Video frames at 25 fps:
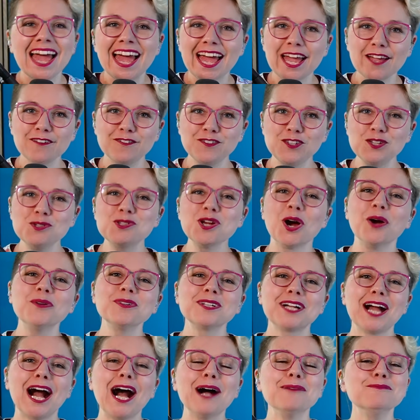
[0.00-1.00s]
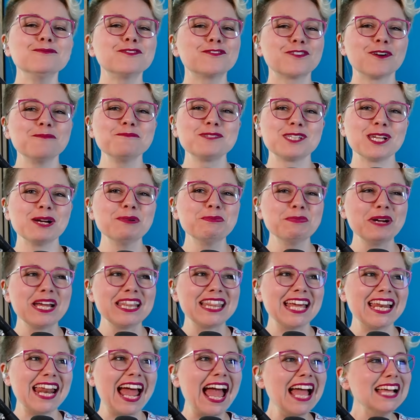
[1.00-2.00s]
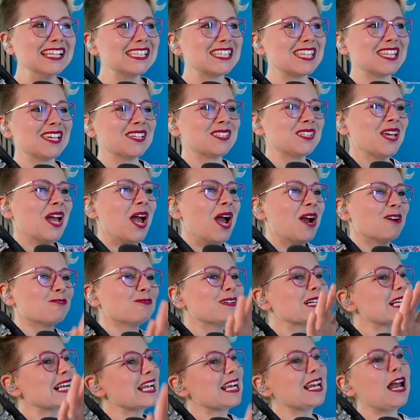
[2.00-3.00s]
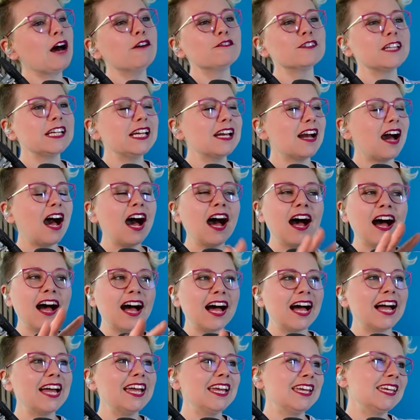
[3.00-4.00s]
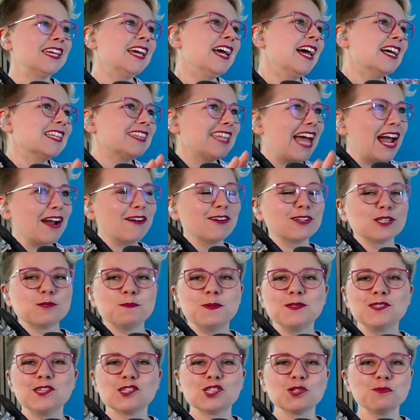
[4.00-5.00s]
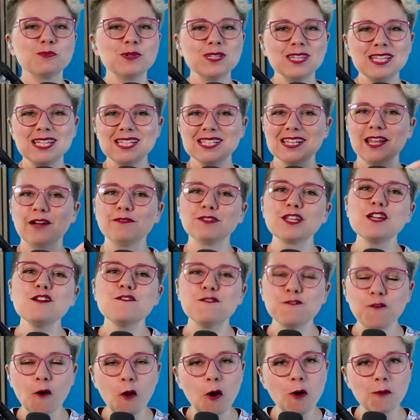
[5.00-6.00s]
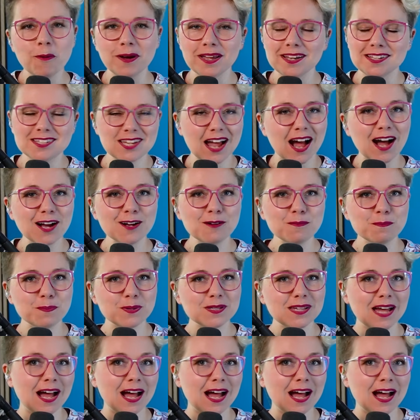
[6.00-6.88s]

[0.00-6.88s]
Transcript: if you don't come from somewhere that has this really lovely high larynx position with these lovely forward tongue